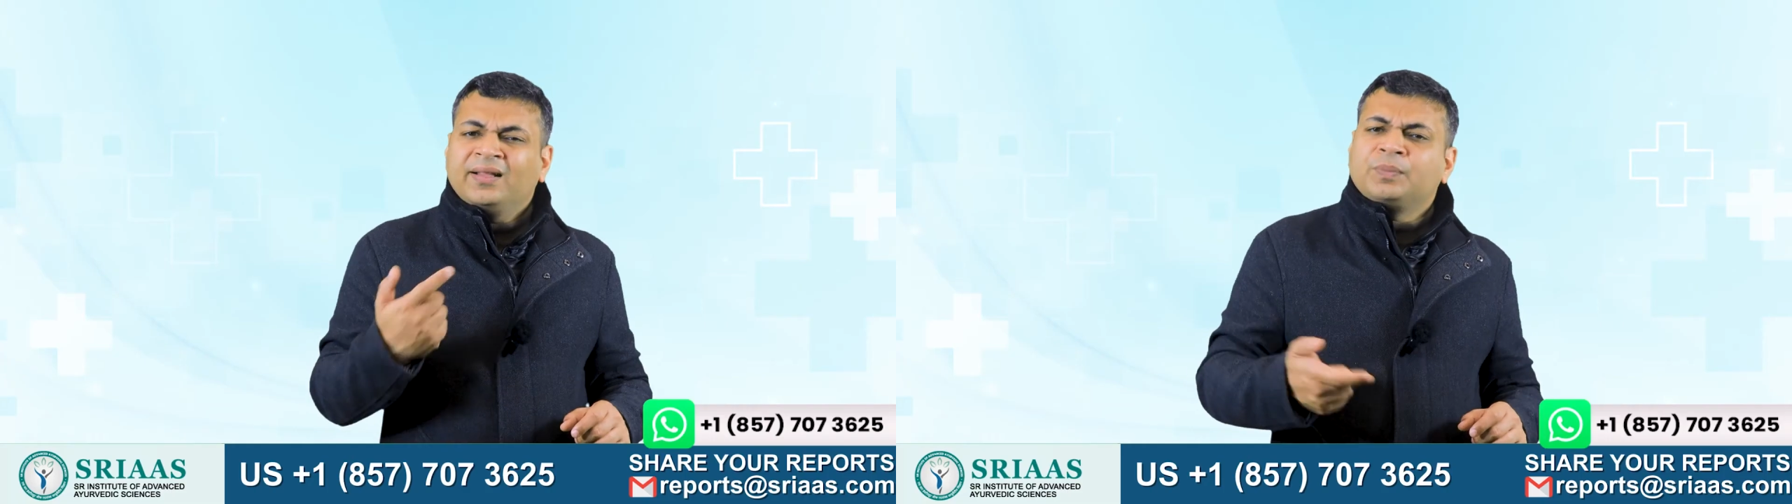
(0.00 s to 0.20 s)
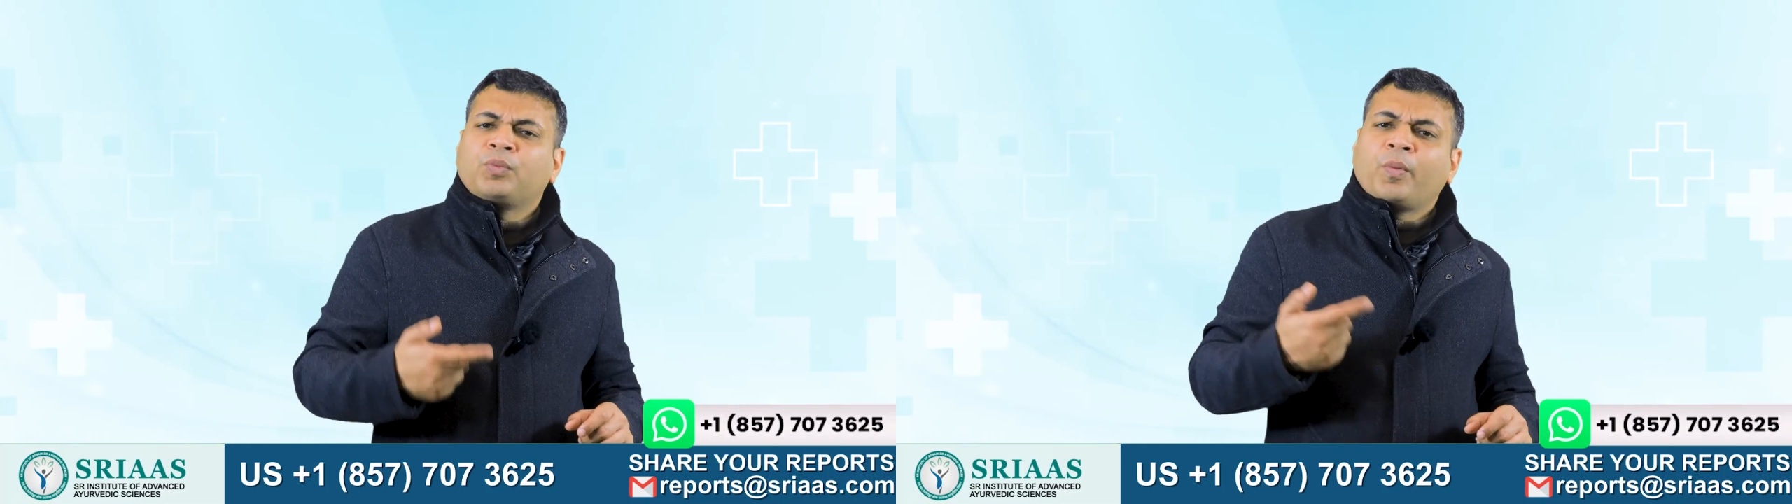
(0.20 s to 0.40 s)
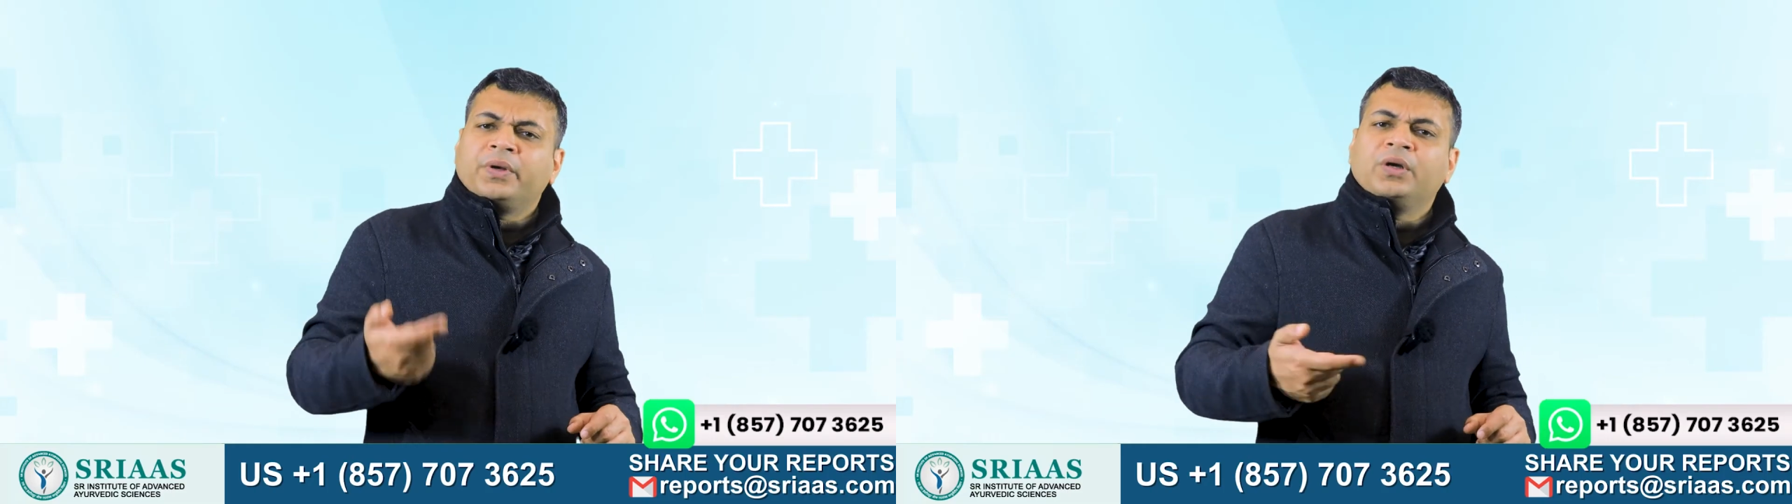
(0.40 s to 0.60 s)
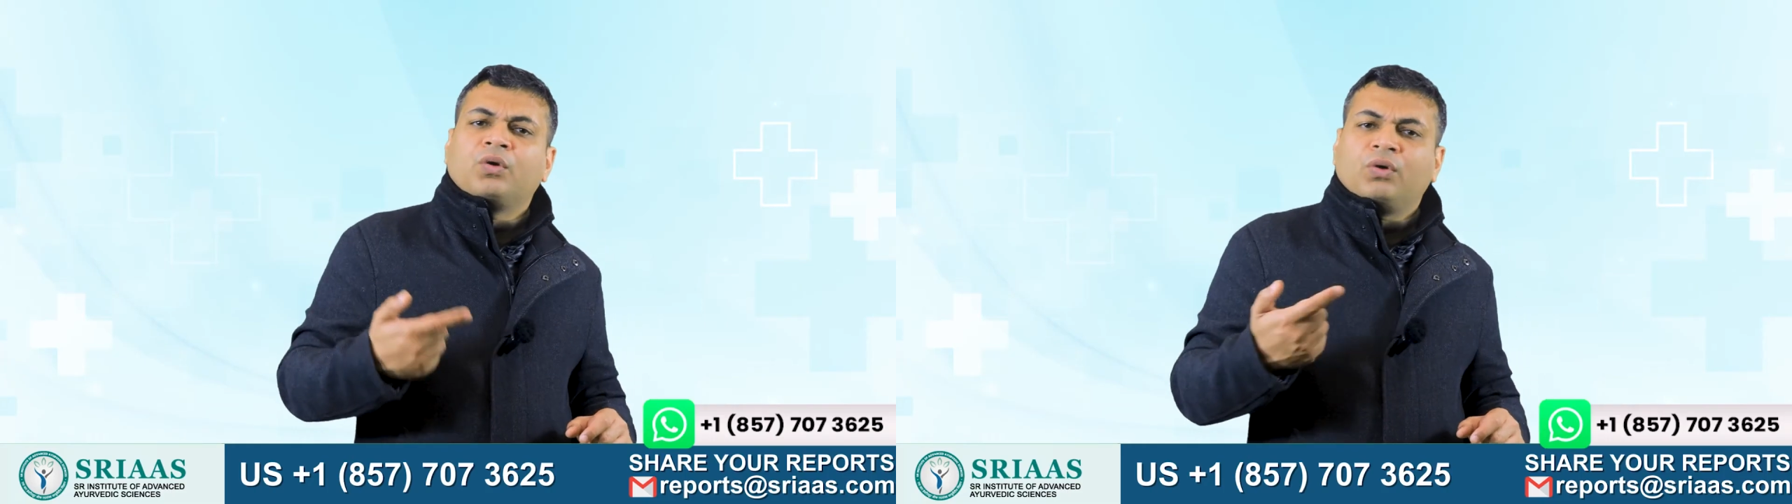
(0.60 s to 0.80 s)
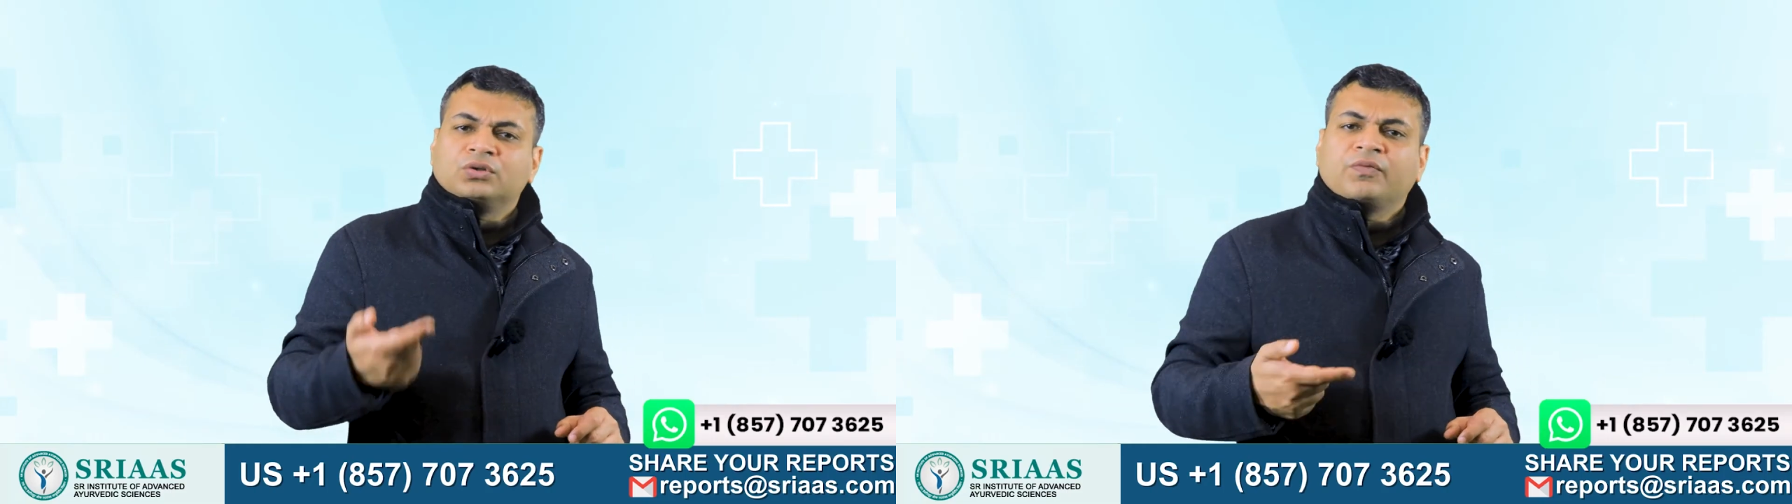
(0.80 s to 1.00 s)
another prominent
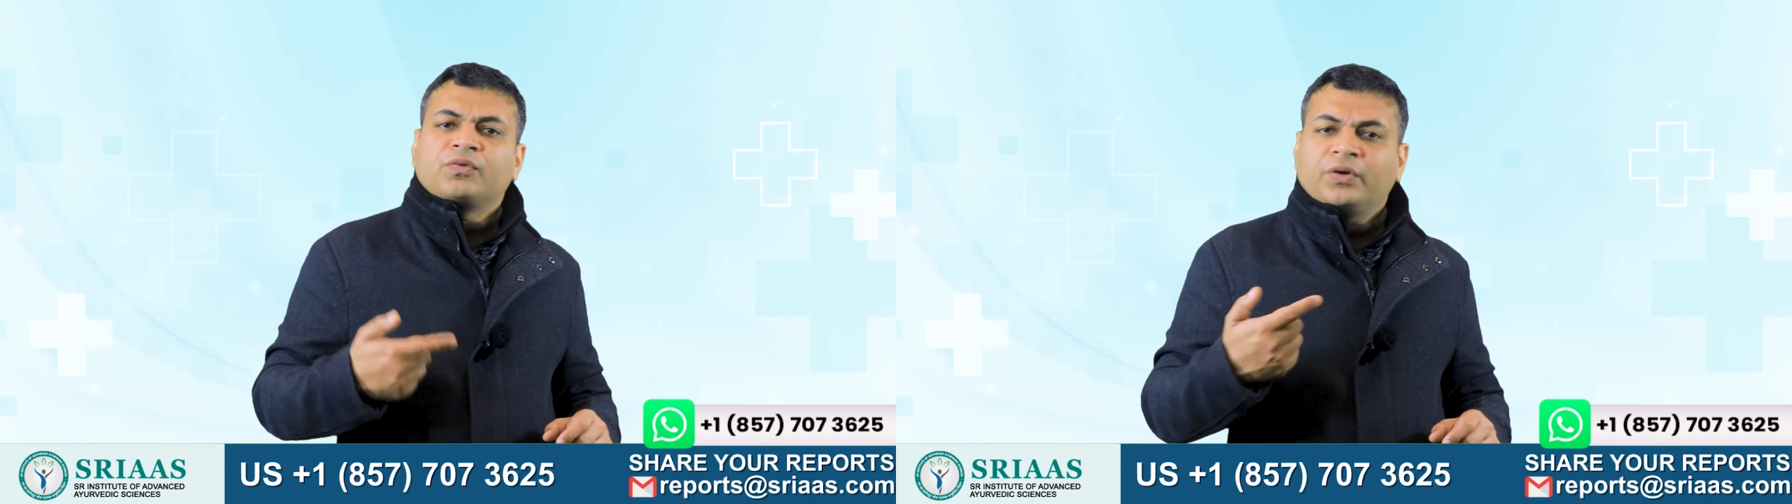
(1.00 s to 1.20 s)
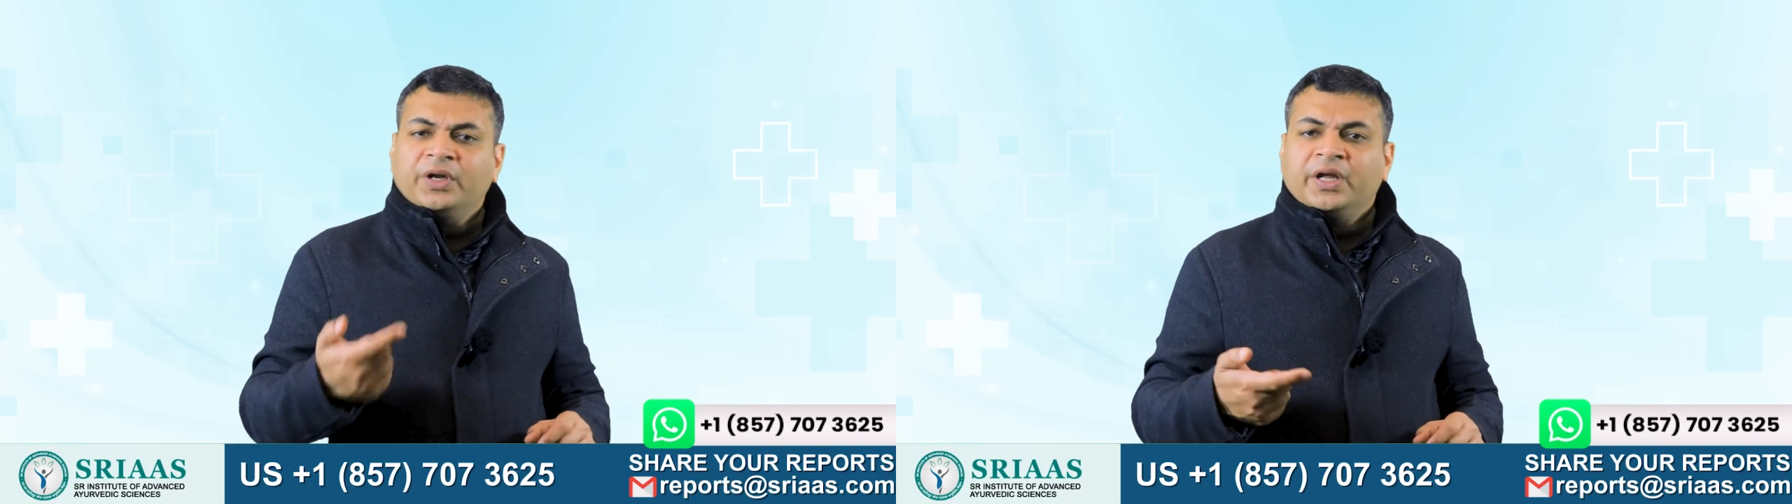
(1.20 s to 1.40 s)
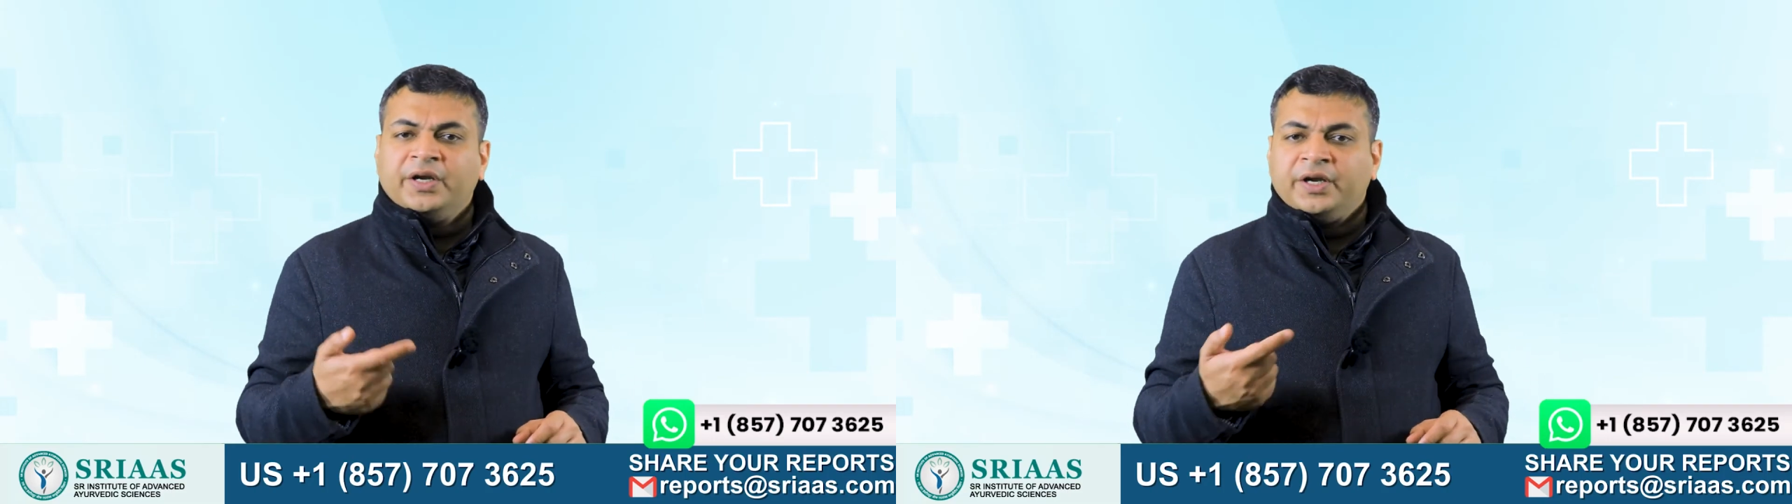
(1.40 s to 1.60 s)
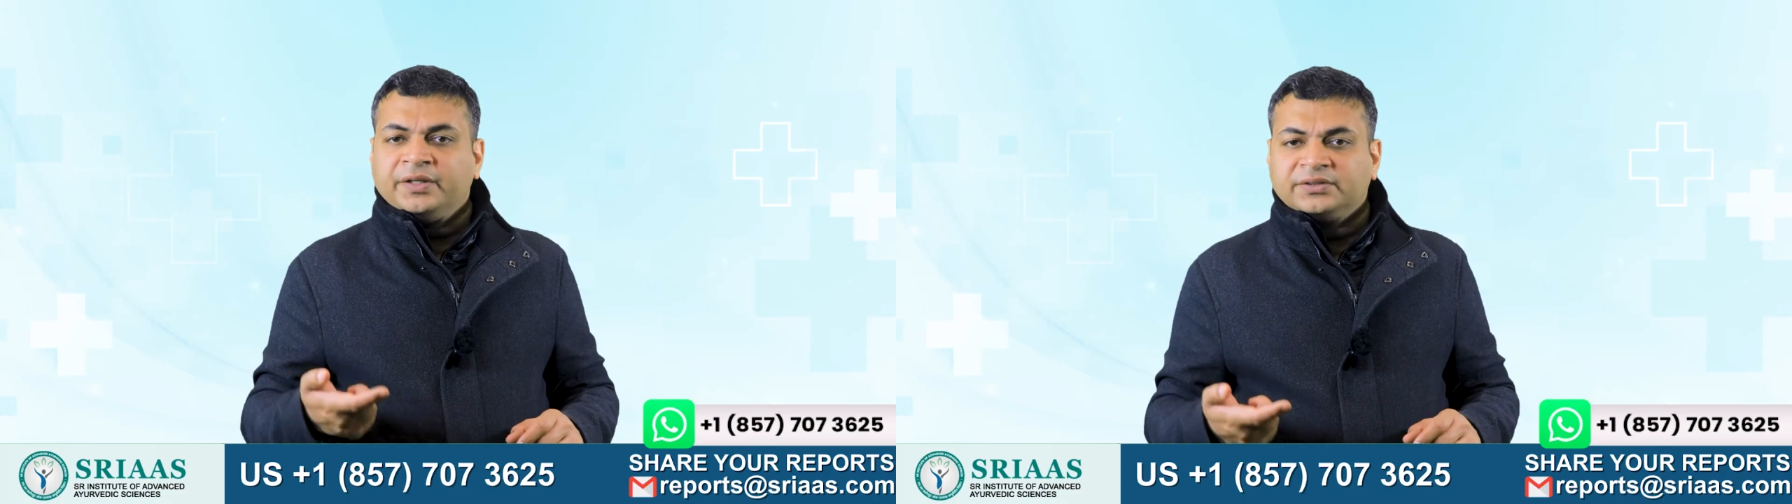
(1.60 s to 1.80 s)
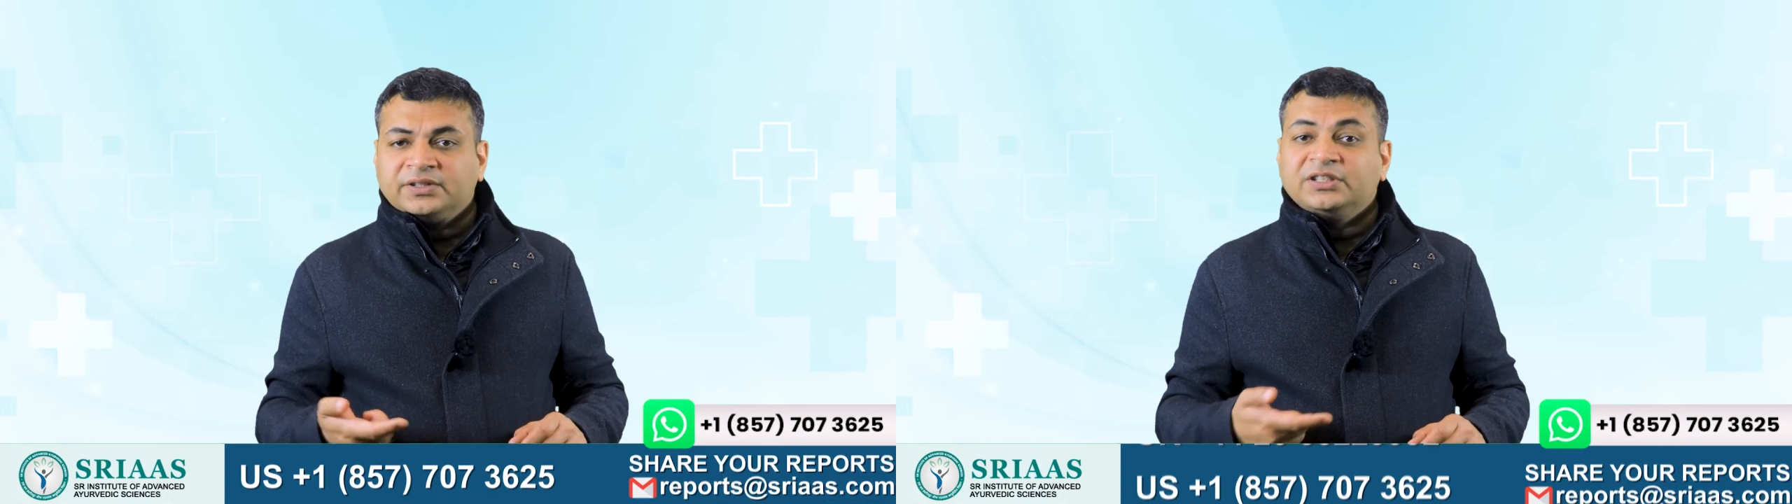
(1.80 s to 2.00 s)
cause of chronic kidney
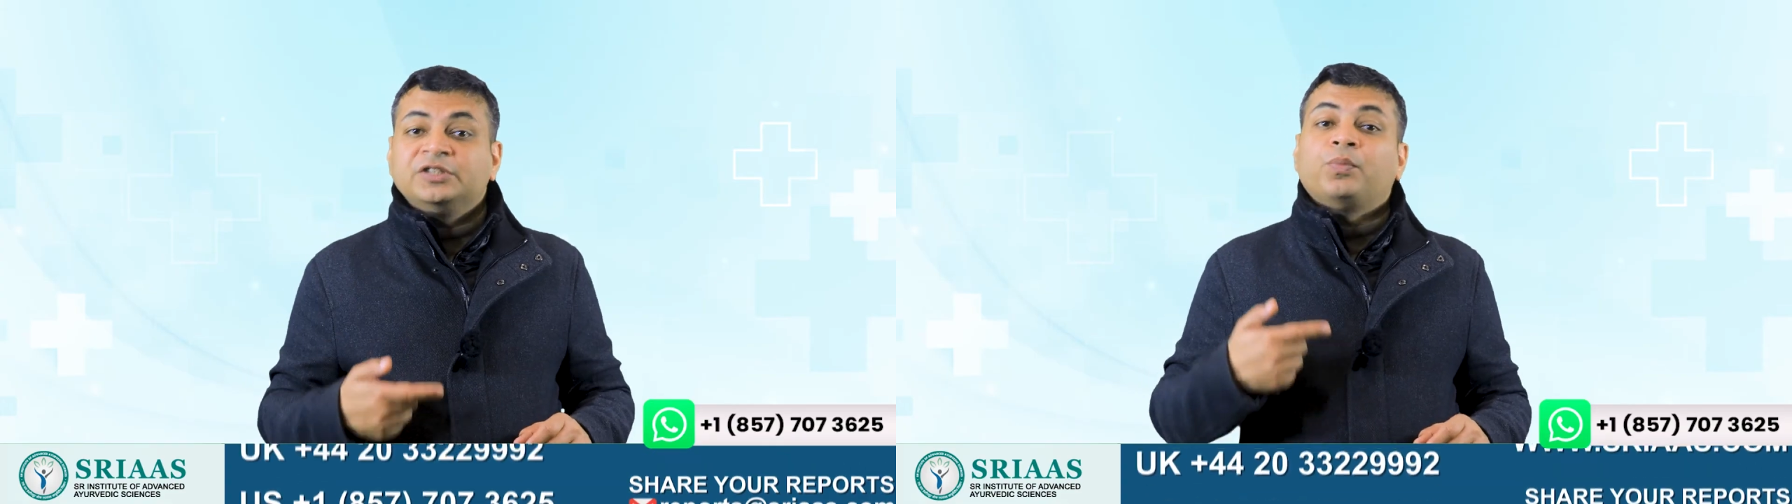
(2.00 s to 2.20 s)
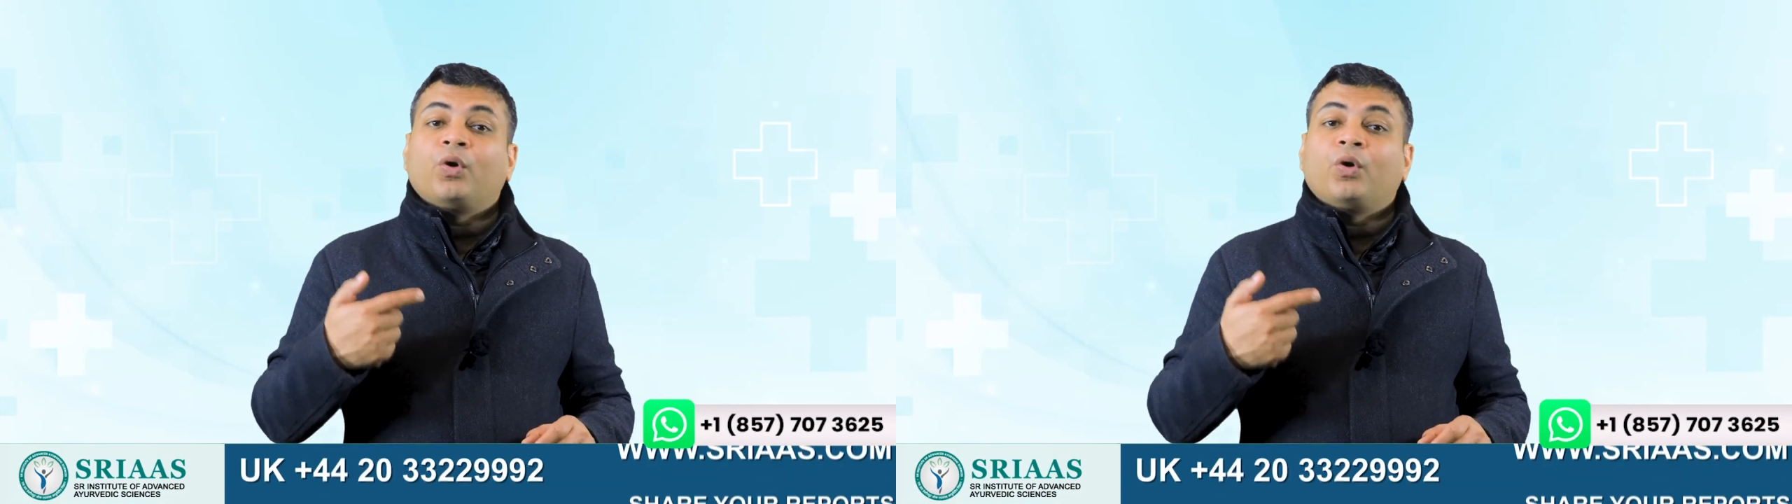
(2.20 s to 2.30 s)
disease is